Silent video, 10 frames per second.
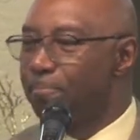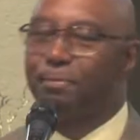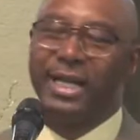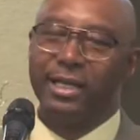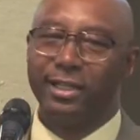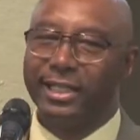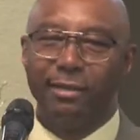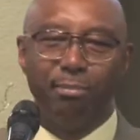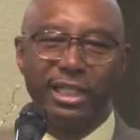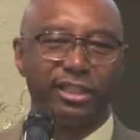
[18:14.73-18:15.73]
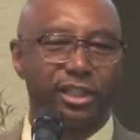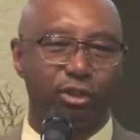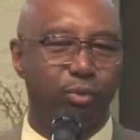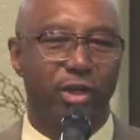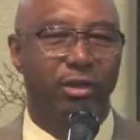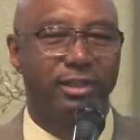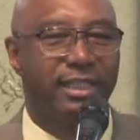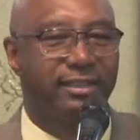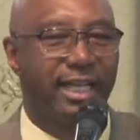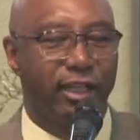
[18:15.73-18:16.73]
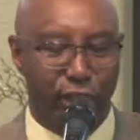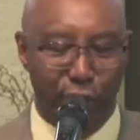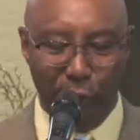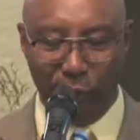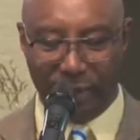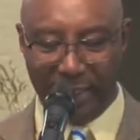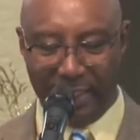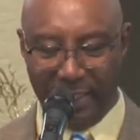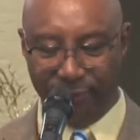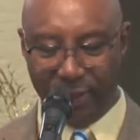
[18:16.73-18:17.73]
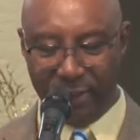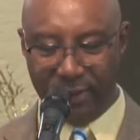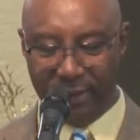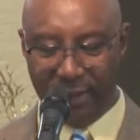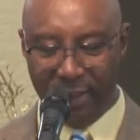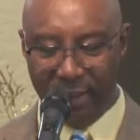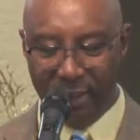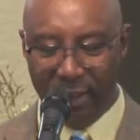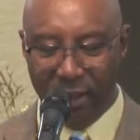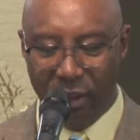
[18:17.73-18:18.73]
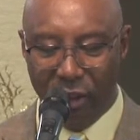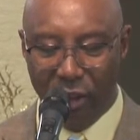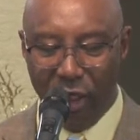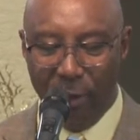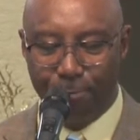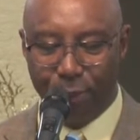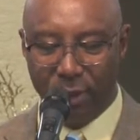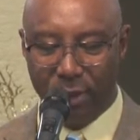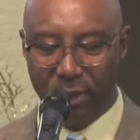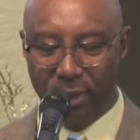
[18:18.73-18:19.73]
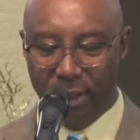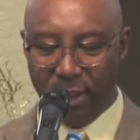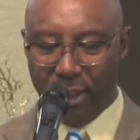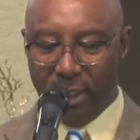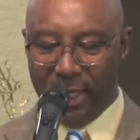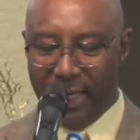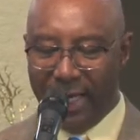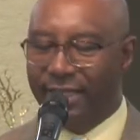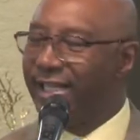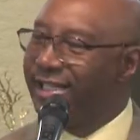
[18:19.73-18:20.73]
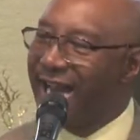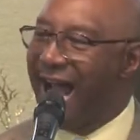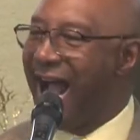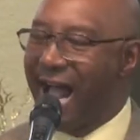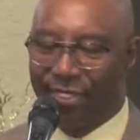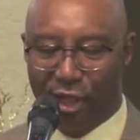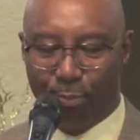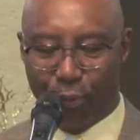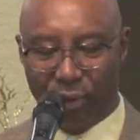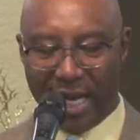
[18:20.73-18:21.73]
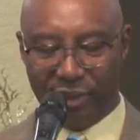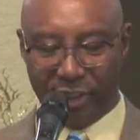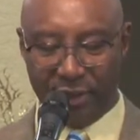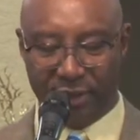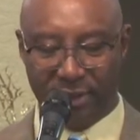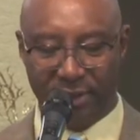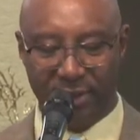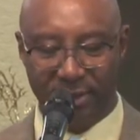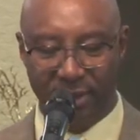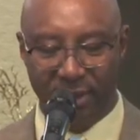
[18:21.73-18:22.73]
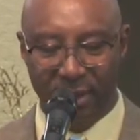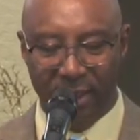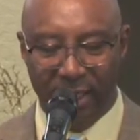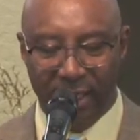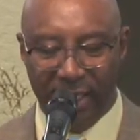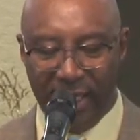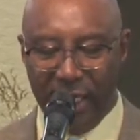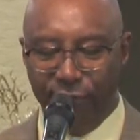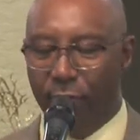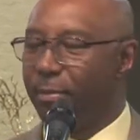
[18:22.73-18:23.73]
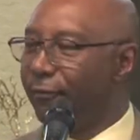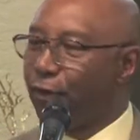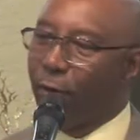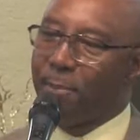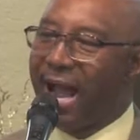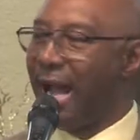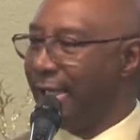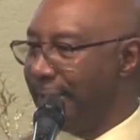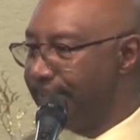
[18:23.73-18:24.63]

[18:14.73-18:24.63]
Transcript: Peter didn't mix his words. He said, you delivered up and denied the presence even before Pilate